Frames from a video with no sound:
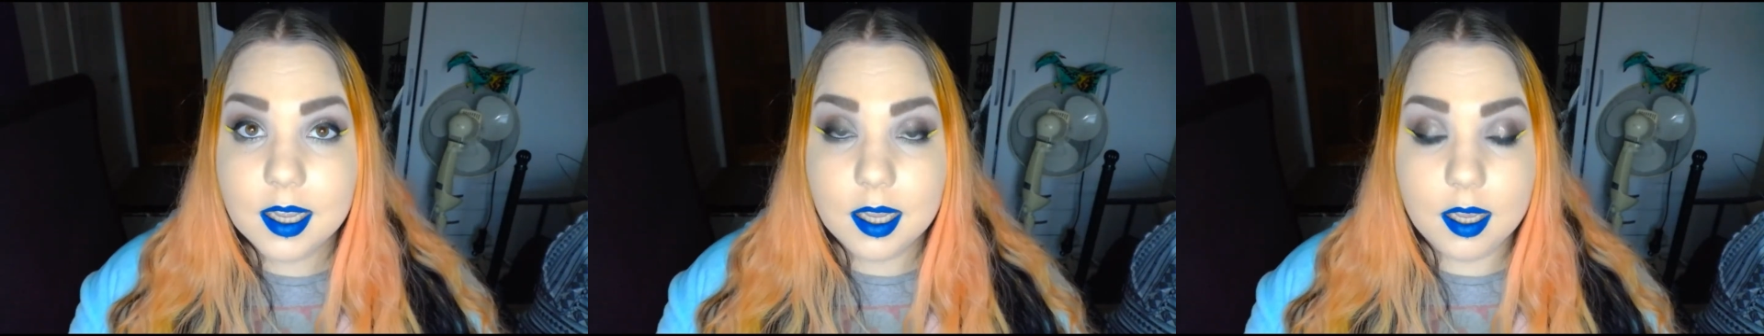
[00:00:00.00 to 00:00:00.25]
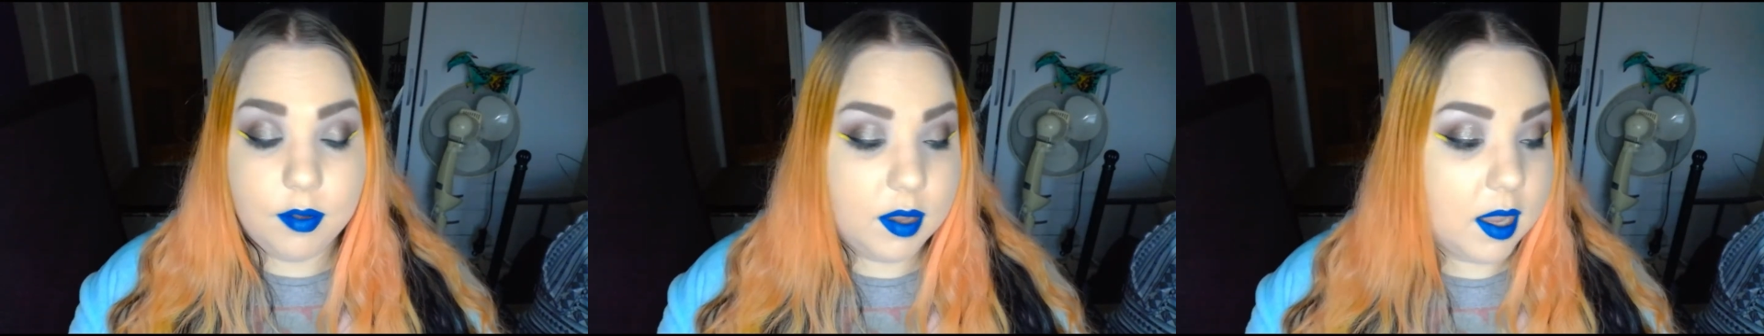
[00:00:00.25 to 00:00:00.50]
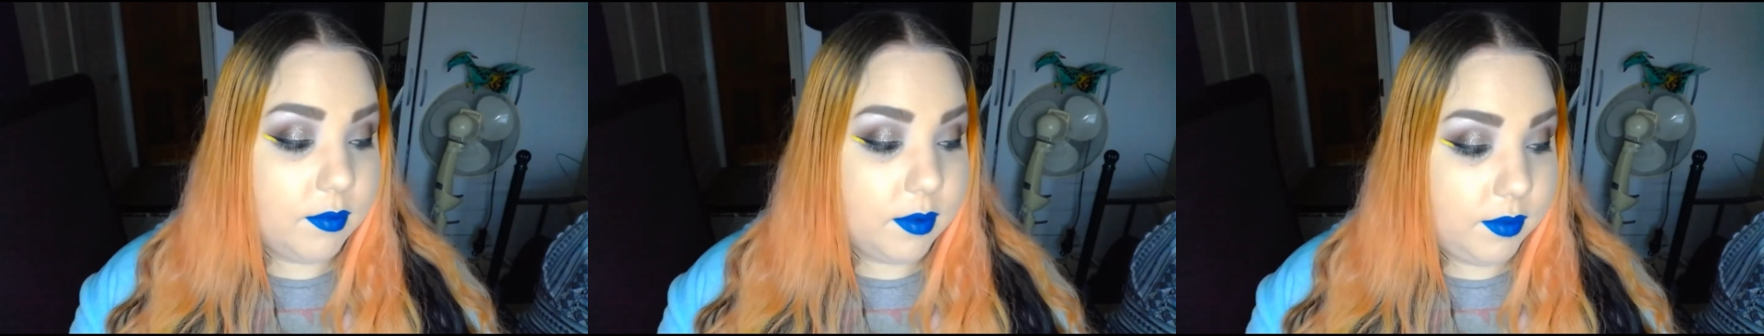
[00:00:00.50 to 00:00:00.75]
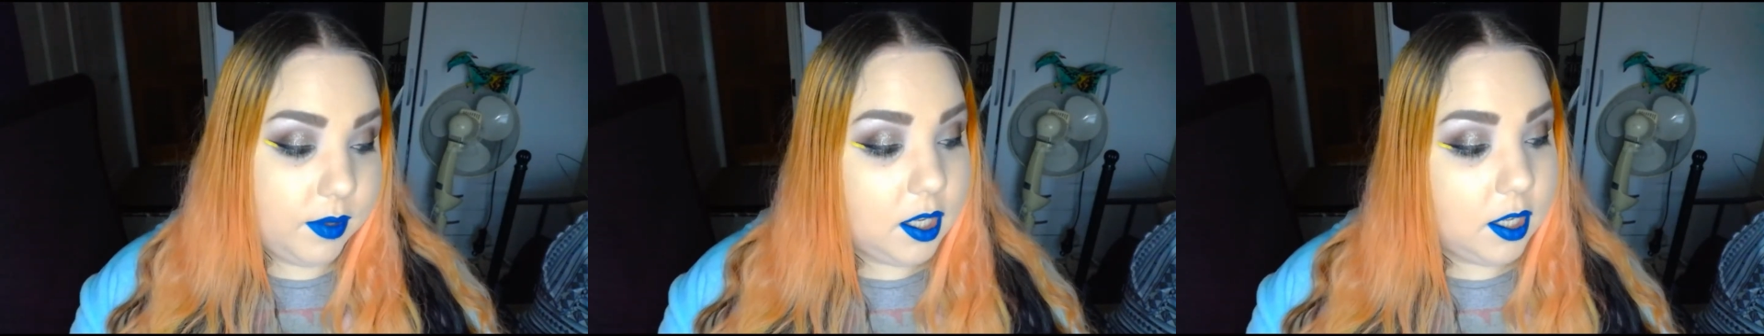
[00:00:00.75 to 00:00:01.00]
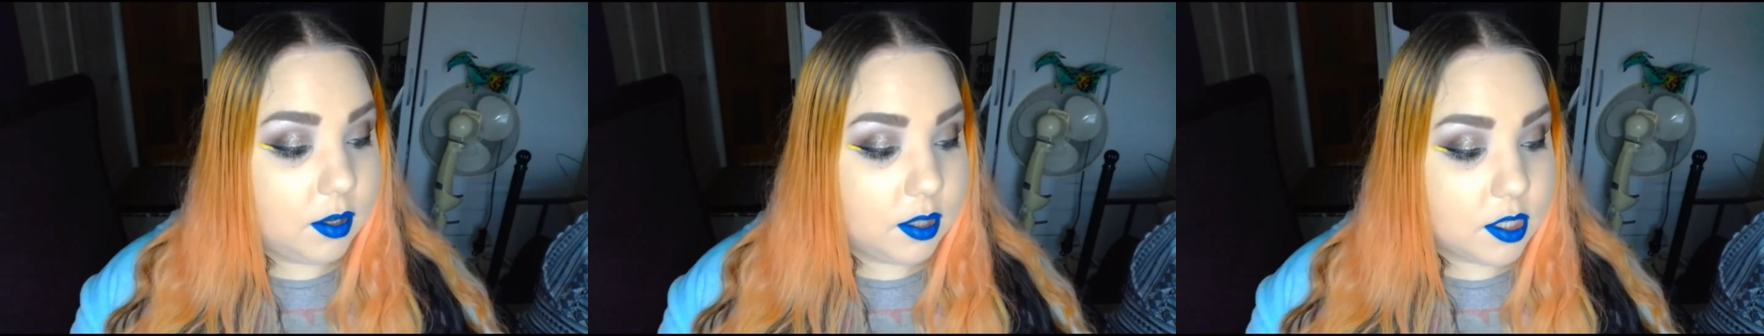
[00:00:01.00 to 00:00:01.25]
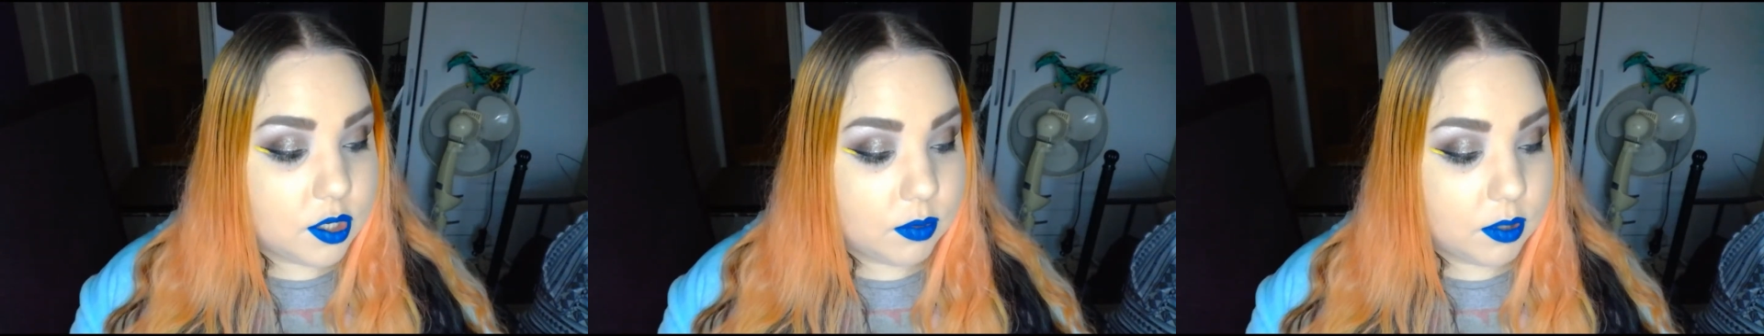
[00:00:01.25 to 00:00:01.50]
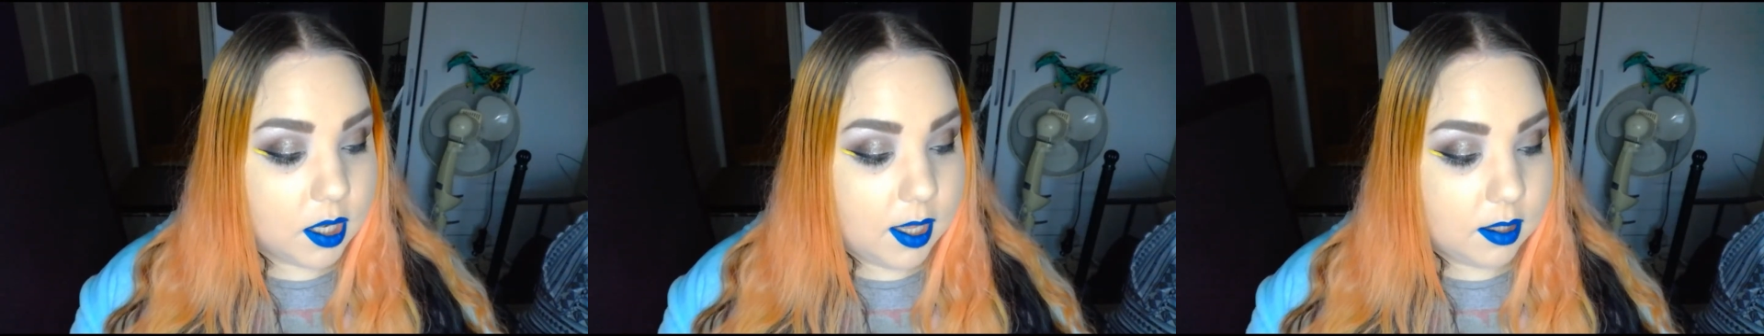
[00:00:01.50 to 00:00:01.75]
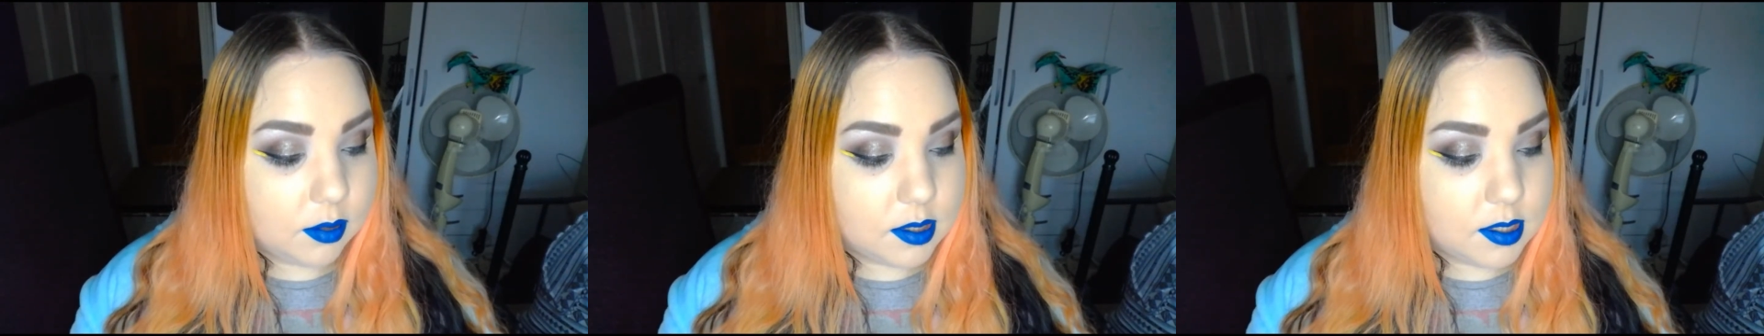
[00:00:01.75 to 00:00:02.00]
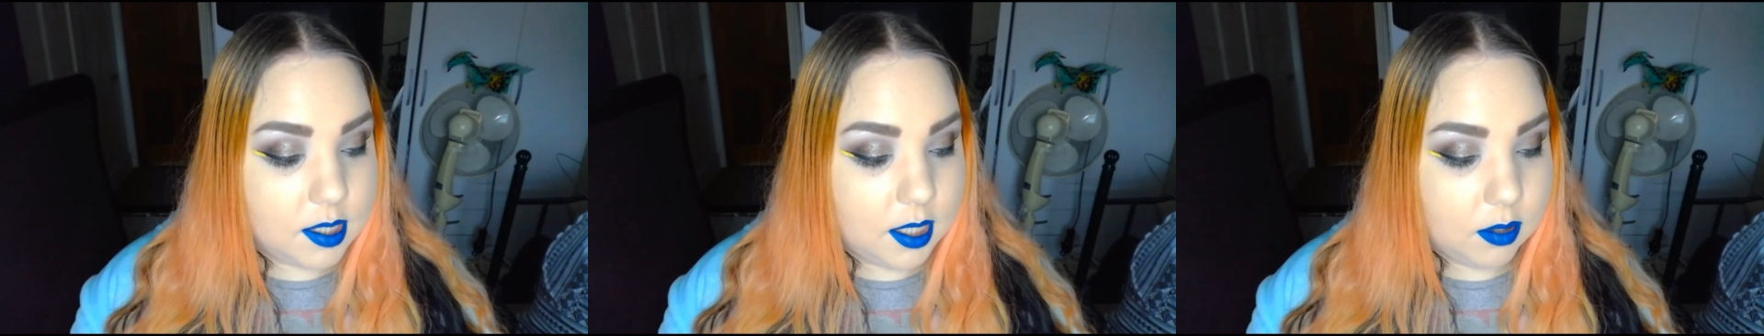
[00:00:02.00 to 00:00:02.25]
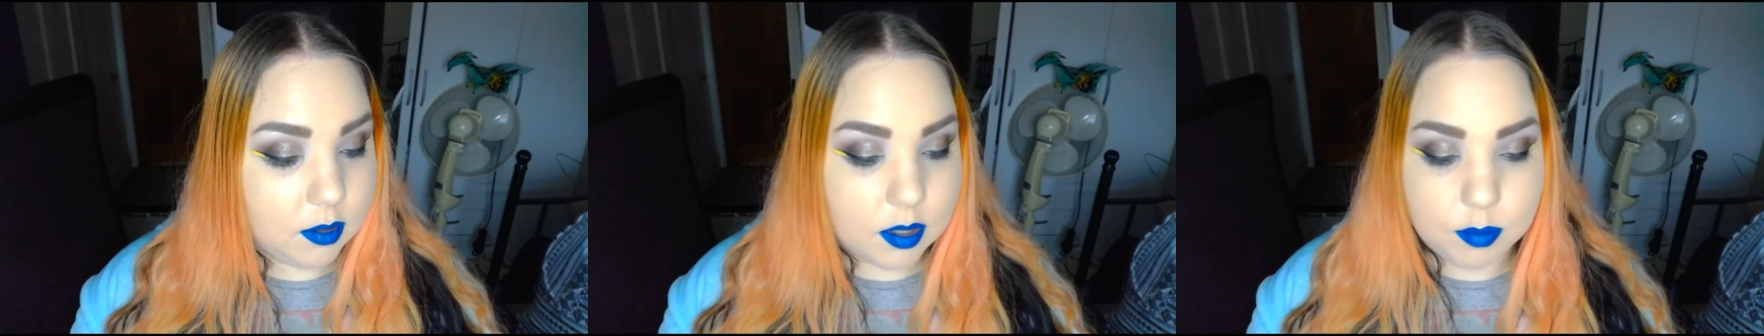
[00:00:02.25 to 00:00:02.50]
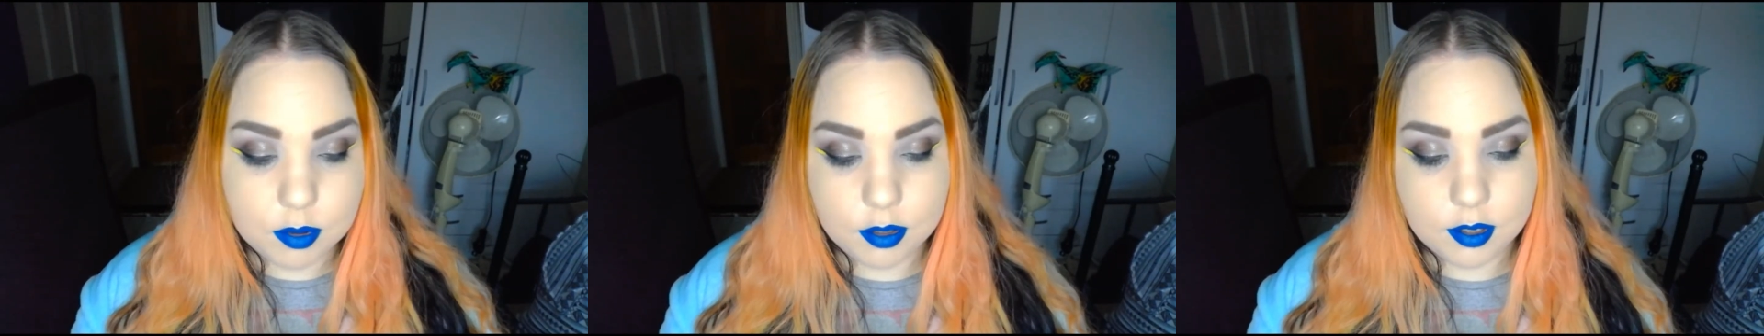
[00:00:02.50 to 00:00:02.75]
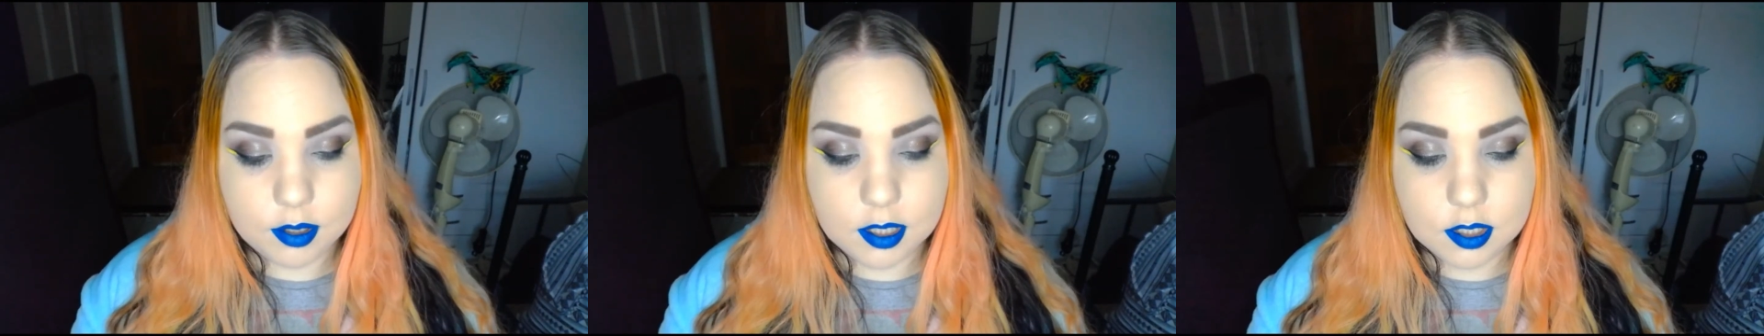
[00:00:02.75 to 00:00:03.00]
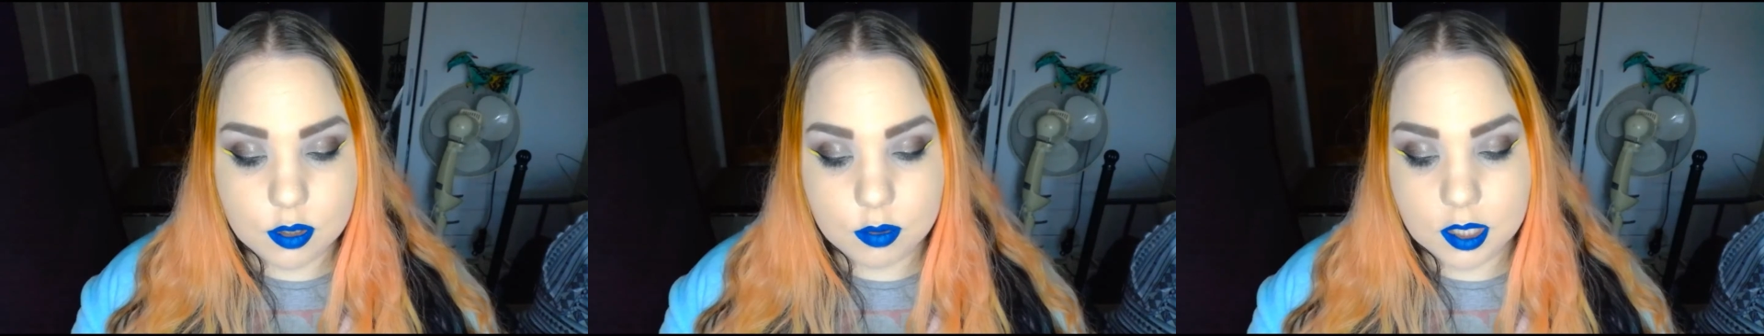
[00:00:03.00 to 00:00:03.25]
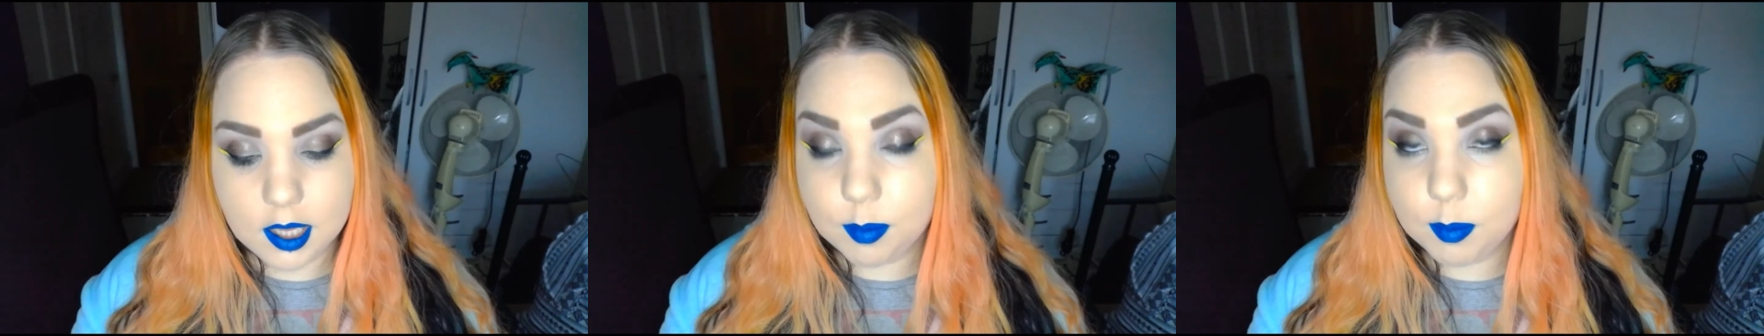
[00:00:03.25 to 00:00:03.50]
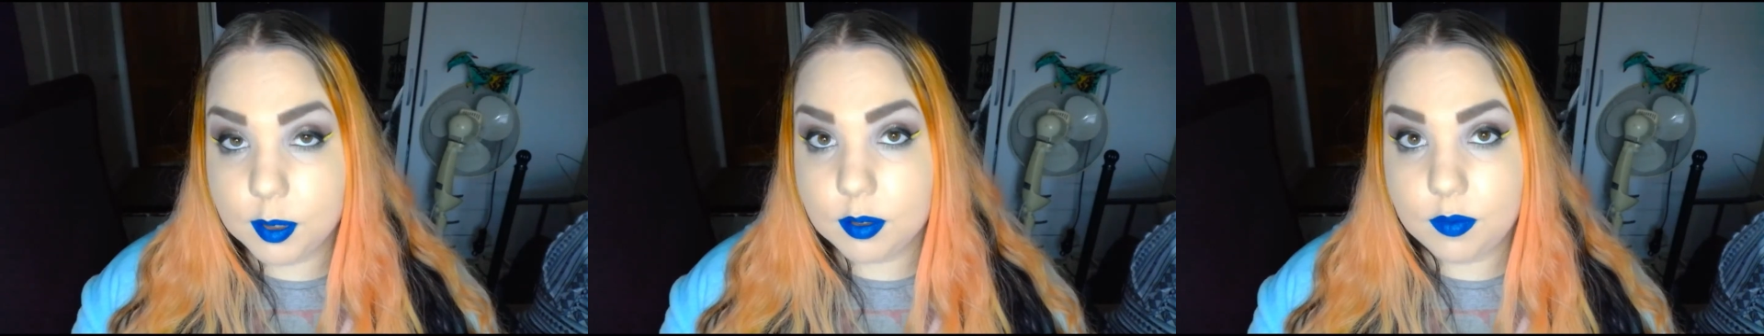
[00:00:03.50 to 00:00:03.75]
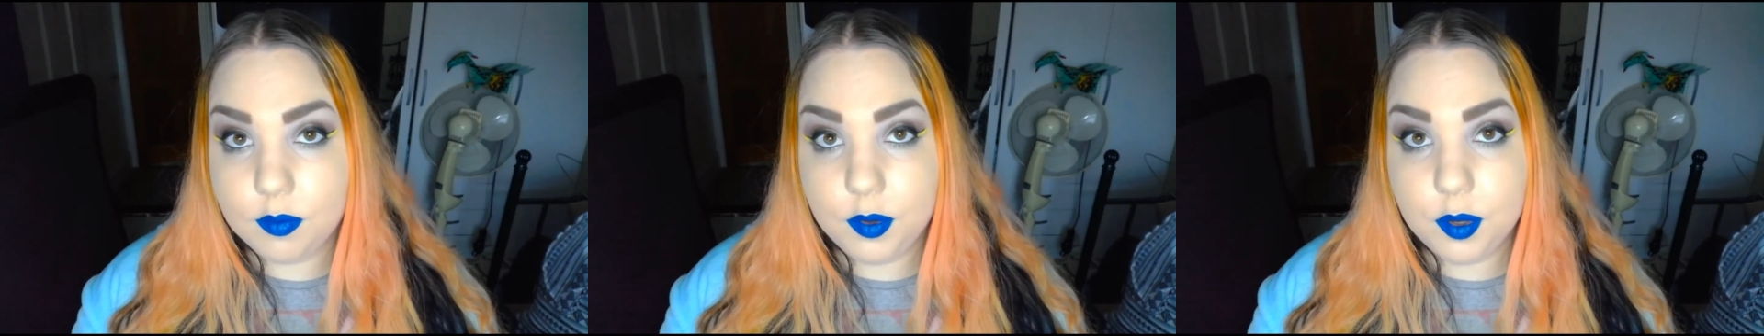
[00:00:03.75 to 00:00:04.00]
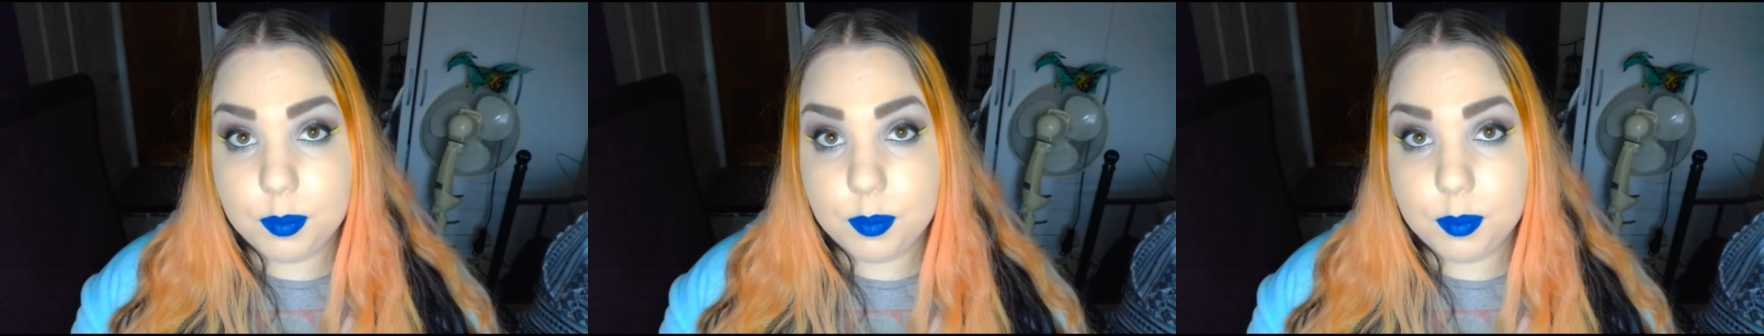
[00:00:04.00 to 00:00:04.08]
If you have a video that you would like to see or a product that you would like me to review,